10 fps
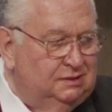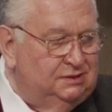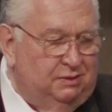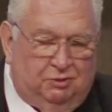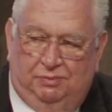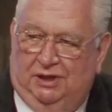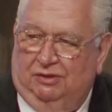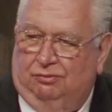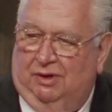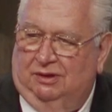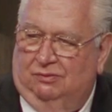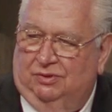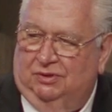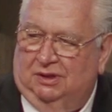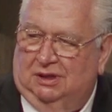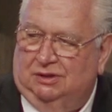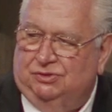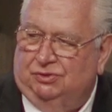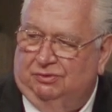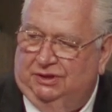Some are being threatened with
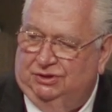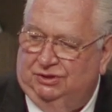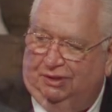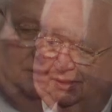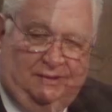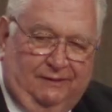incarceration.